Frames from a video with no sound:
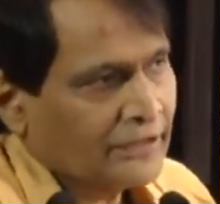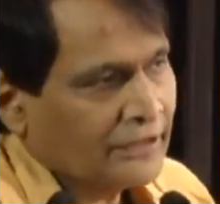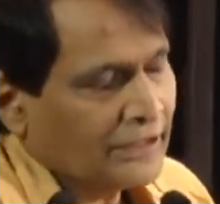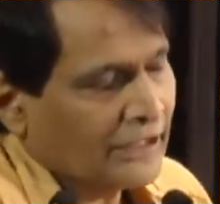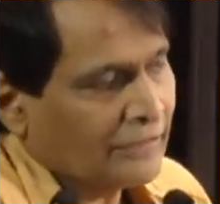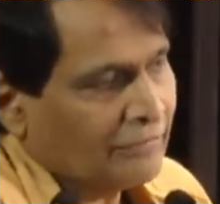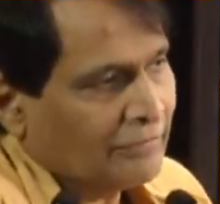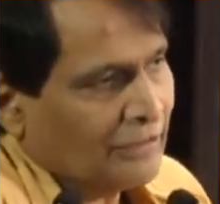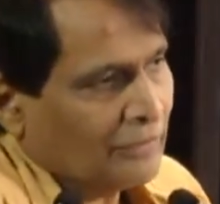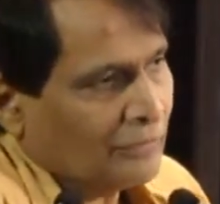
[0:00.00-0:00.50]

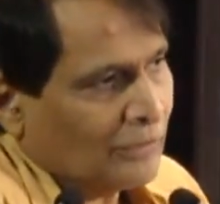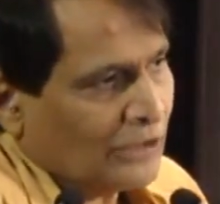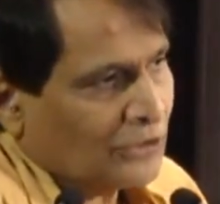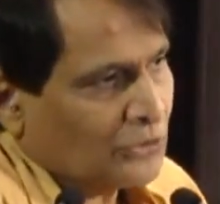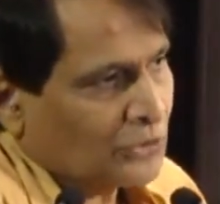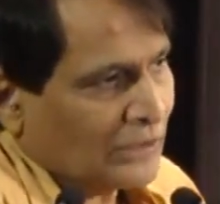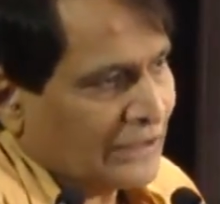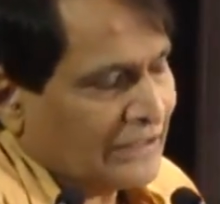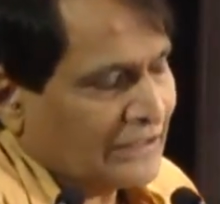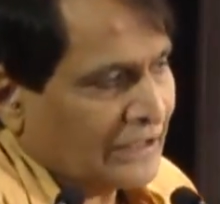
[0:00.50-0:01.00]
and we'll work
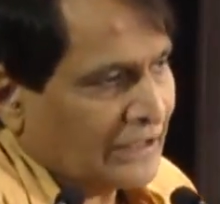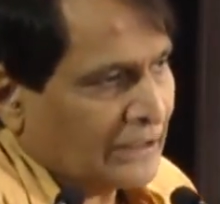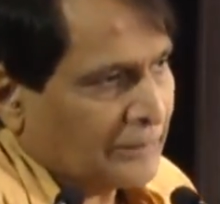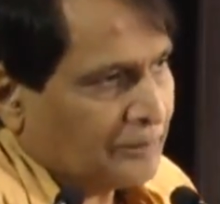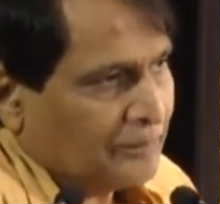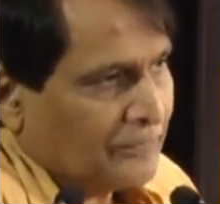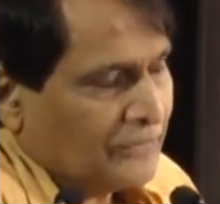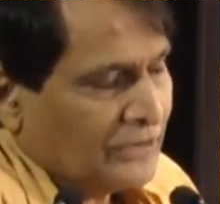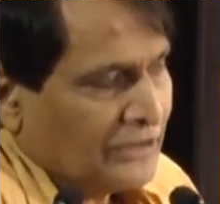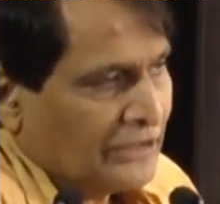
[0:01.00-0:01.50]
together
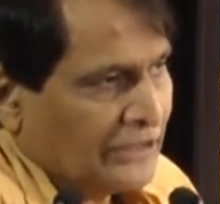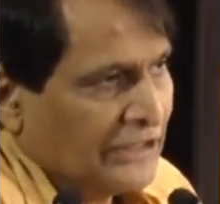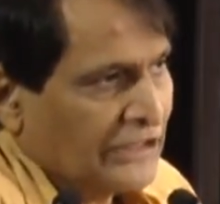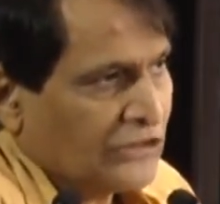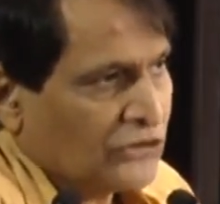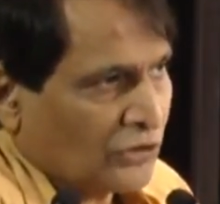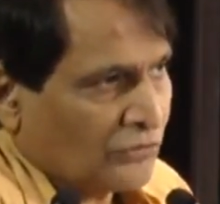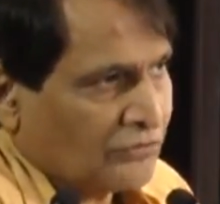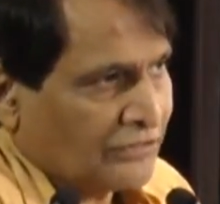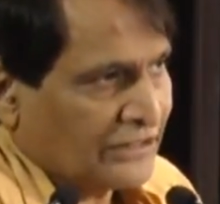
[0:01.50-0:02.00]
in
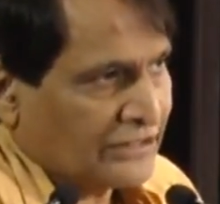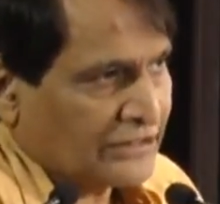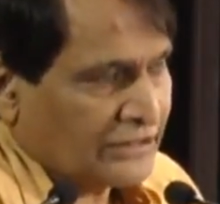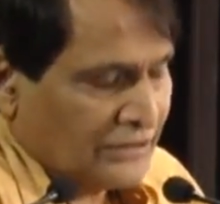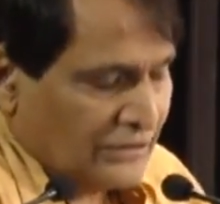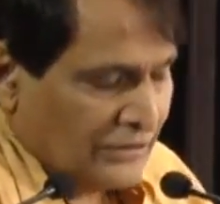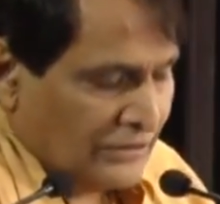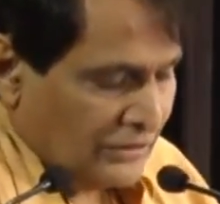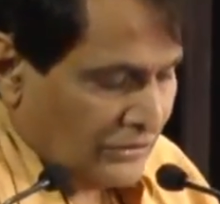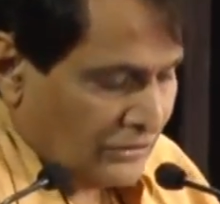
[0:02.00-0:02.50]
each of these.
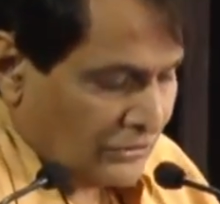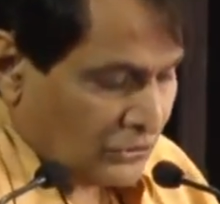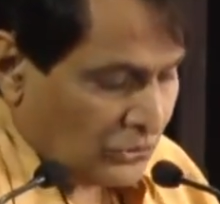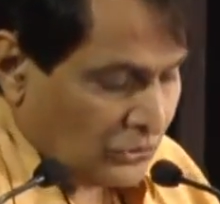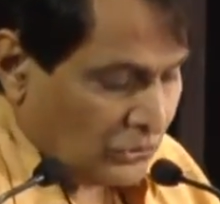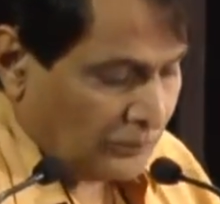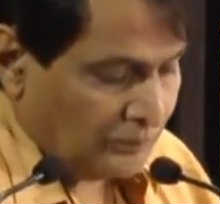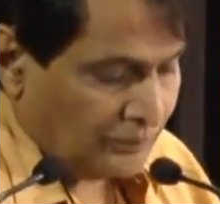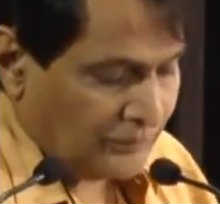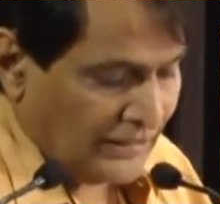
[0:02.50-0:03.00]

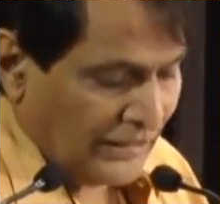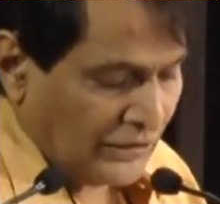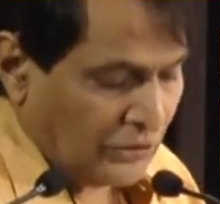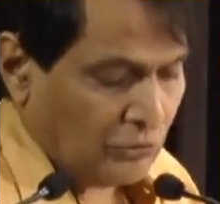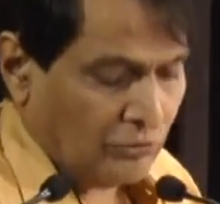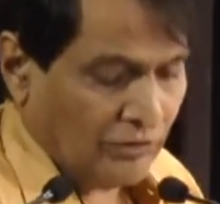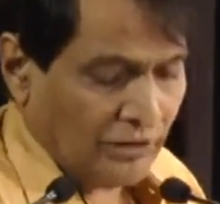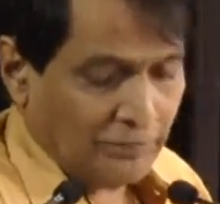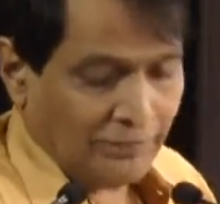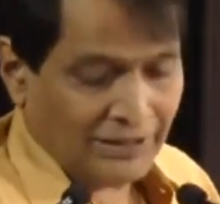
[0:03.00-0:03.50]
So thank
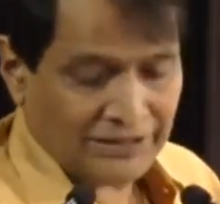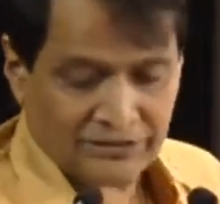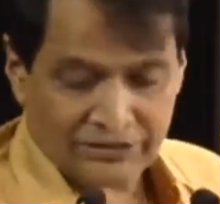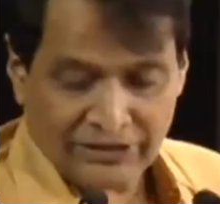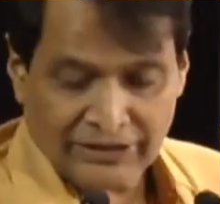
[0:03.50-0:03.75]
you very much